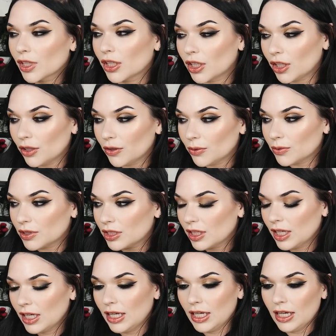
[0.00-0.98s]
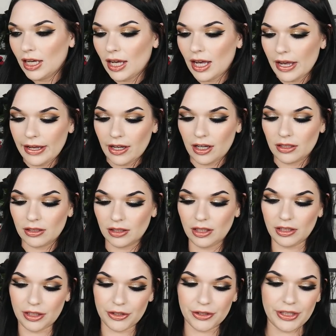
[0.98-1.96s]
cute and
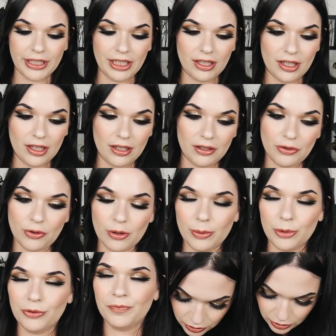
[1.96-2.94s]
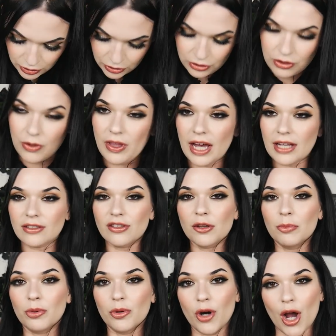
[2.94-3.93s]
glittery and adorable. So that's
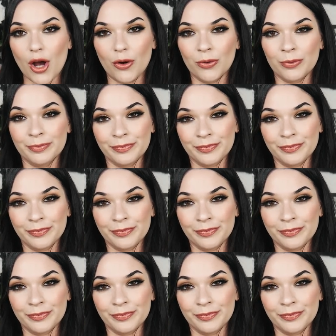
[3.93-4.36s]
the pro.